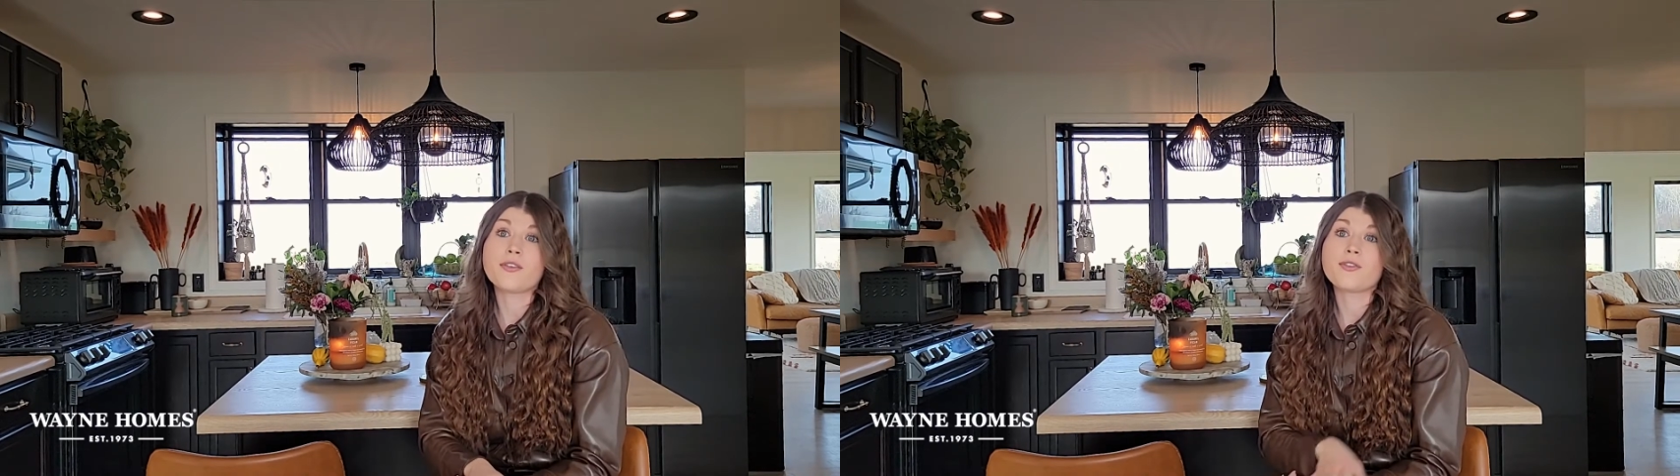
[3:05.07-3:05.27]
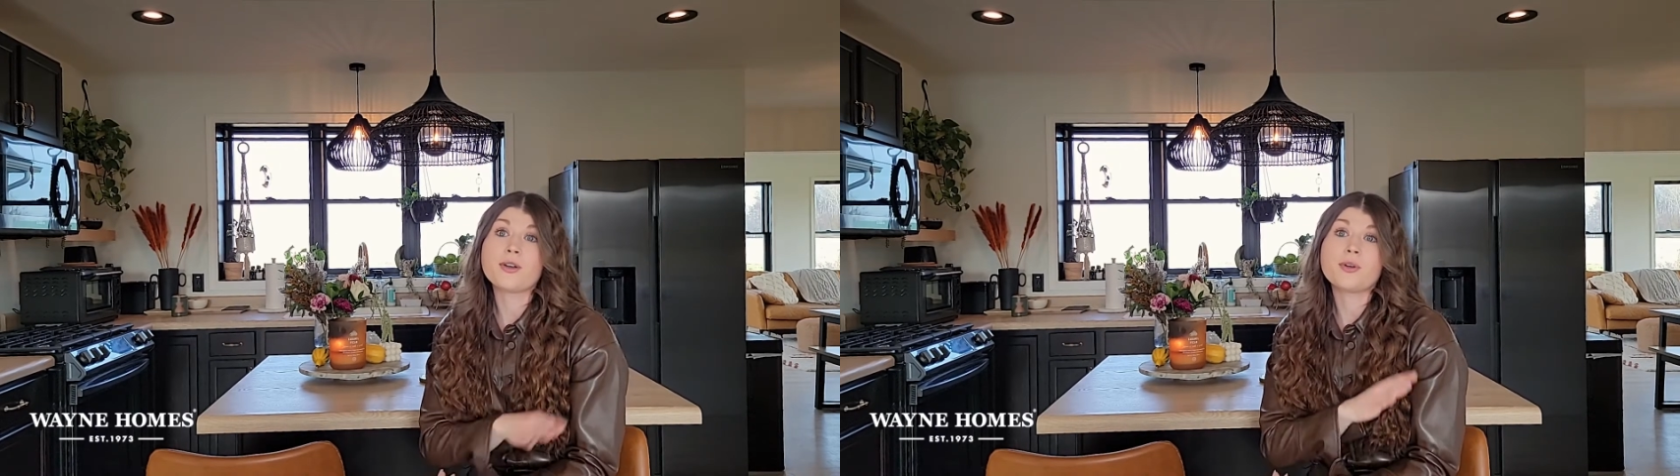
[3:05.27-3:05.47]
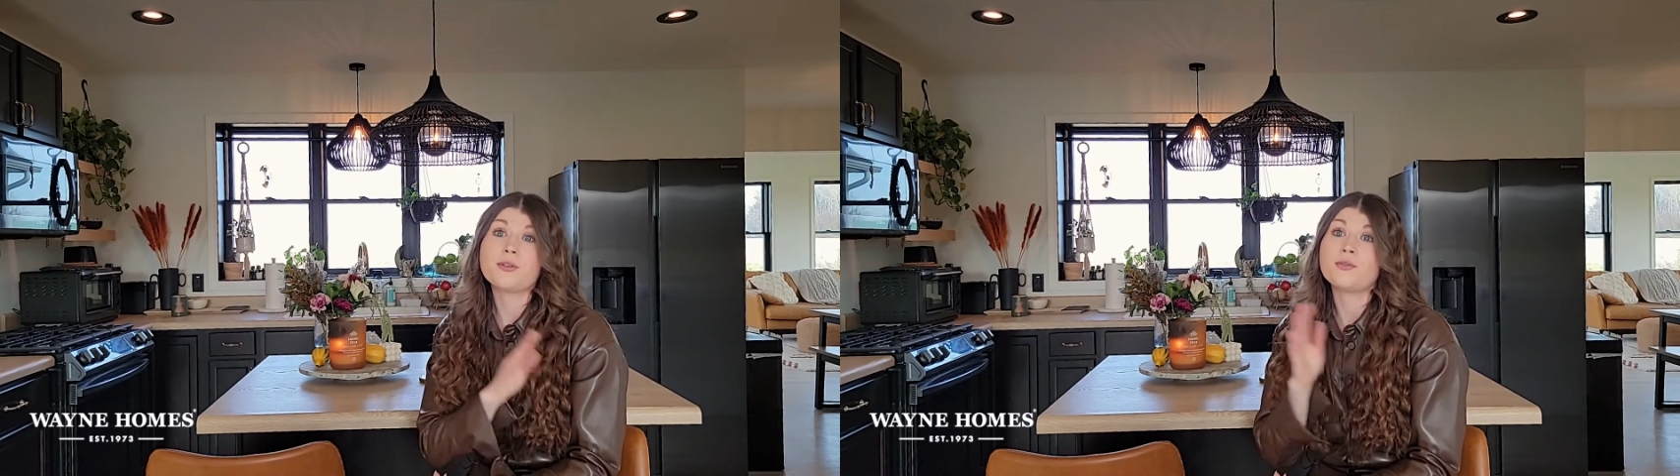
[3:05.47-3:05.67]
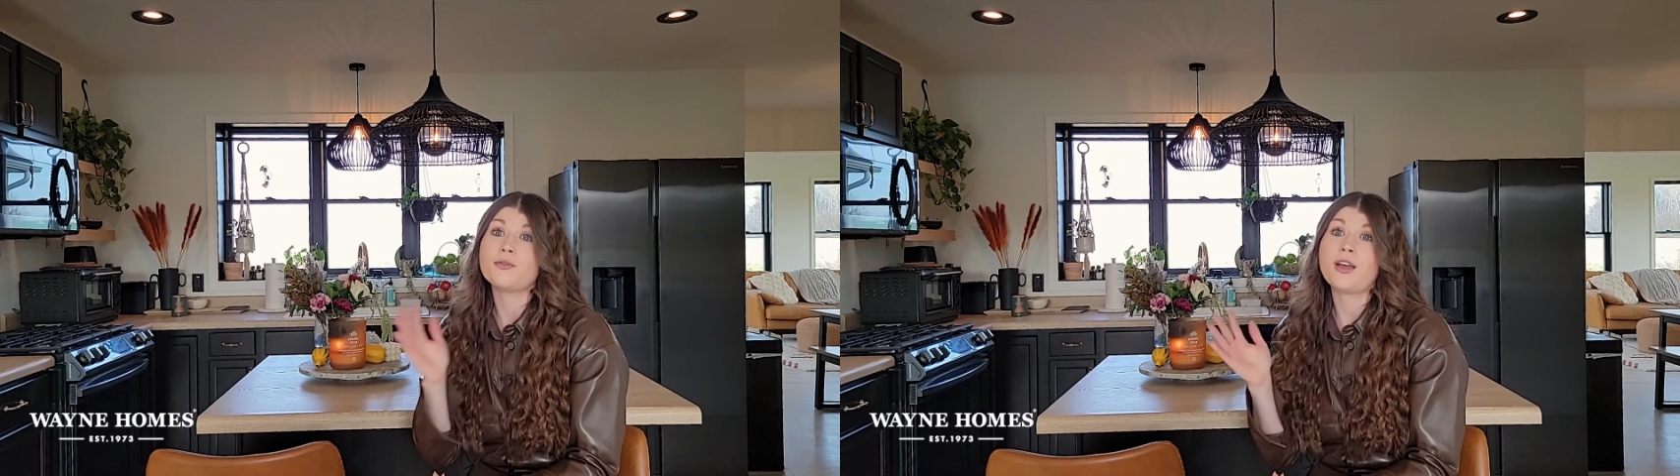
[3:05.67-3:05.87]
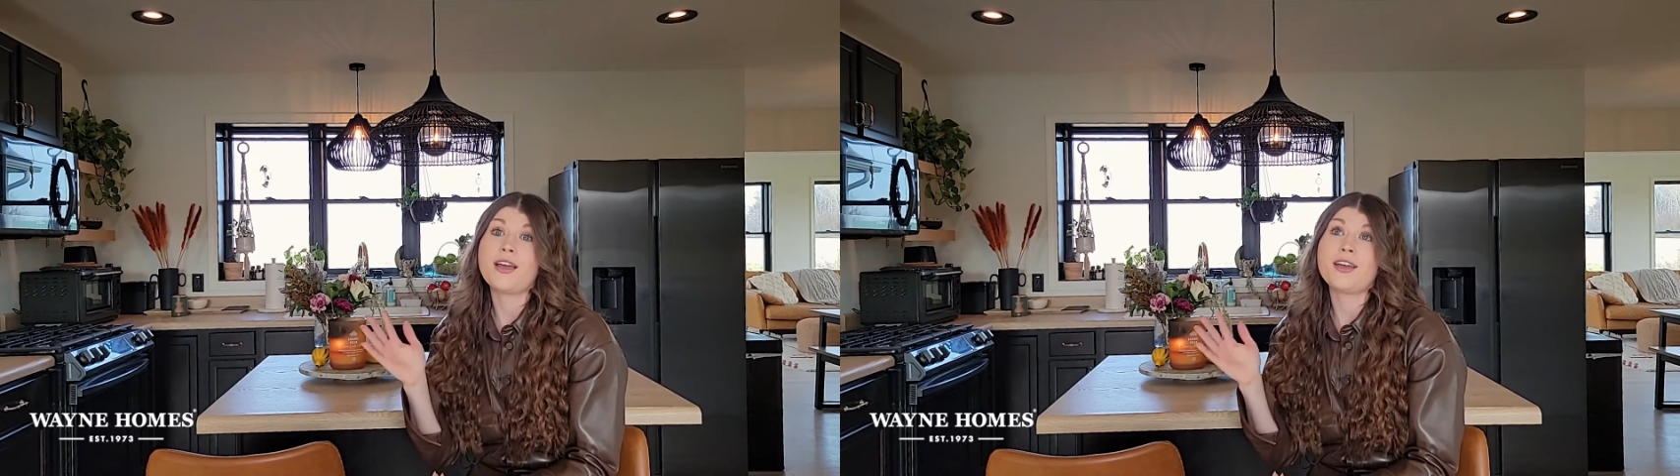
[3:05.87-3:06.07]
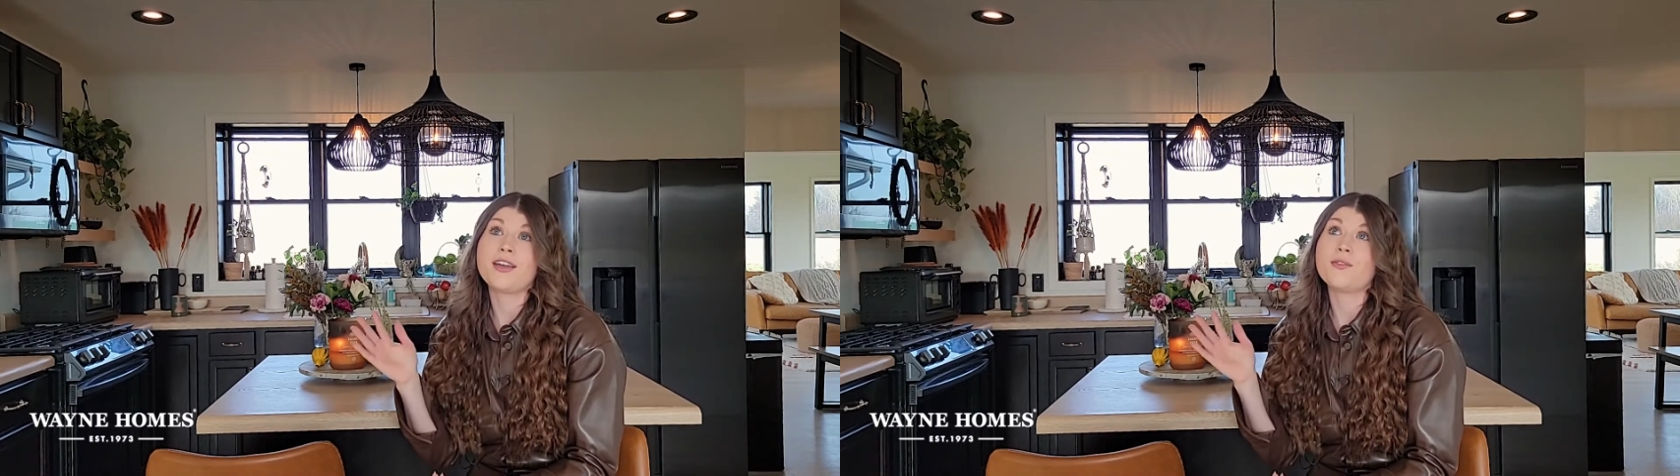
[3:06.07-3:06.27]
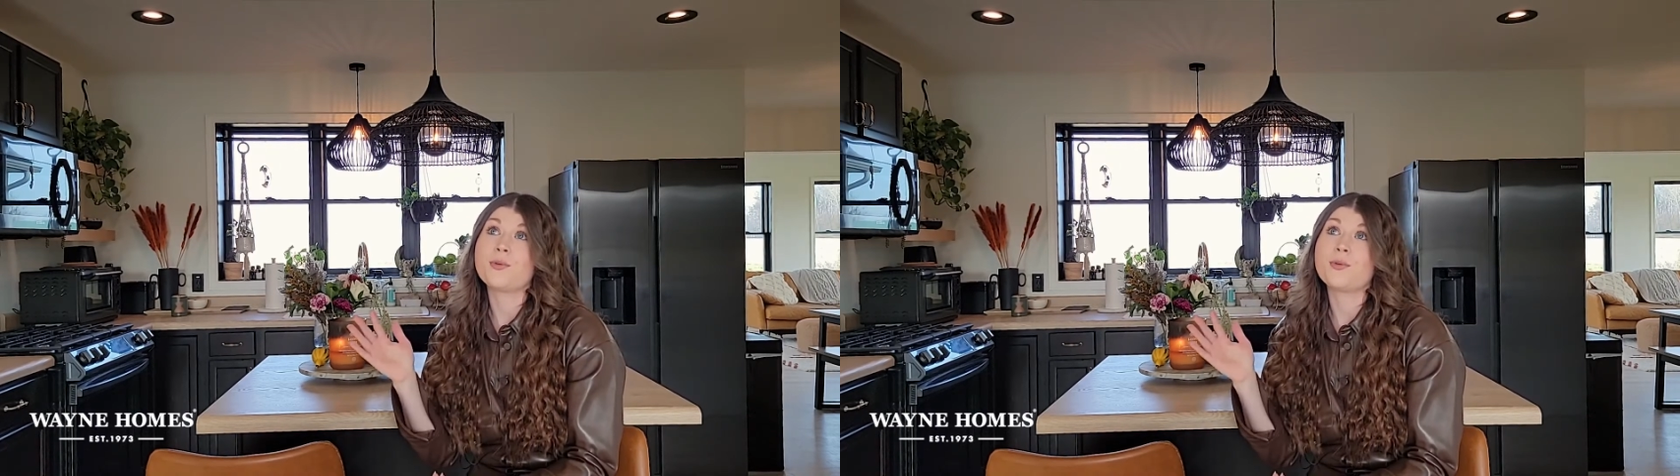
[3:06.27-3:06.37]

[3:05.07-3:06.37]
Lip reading: Everyone I